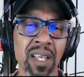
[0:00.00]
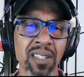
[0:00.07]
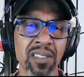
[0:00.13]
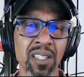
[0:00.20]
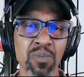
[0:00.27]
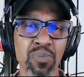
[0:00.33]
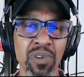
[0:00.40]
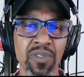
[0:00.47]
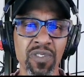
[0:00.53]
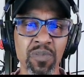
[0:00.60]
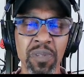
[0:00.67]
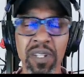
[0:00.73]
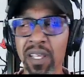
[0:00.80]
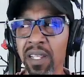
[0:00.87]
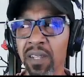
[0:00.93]
I saw the previews,
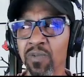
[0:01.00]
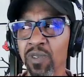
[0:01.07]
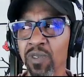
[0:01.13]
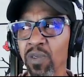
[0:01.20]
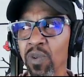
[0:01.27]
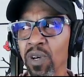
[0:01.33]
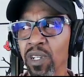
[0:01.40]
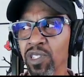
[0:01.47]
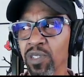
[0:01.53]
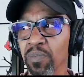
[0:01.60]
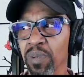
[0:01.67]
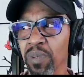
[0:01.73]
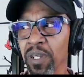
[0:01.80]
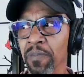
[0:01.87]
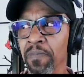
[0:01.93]
but I didn't really watch
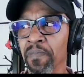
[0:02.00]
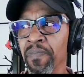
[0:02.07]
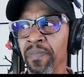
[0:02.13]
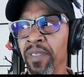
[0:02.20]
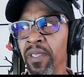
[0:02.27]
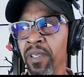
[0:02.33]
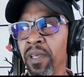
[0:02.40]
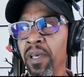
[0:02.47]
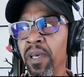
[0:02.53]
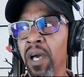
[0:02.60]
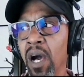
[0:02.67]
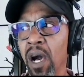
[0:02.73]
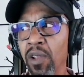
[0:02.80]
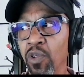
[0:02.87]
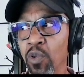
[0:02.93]
it. But
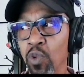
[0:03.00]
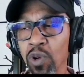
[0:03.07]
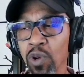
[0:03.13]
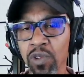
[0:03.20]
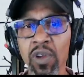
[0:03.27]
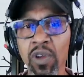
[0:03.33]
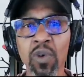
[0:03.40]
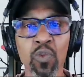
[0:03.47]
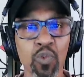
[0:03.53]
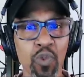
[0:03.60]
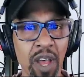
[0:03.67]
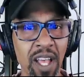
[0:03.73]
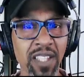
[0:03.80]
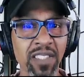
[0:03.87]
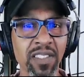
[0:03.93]
Underworld,
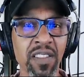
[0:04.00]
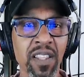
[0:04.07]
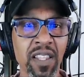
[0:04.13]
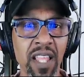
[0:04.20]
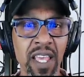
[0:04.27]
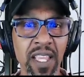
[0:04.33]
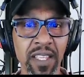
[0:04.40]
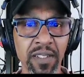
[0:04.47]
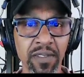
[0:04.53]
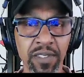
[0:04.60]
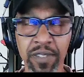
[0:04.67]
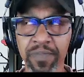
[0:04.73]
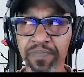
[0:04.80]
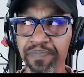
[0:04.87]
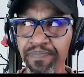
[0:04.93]
Rise of the
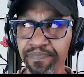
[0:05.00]
Lycans.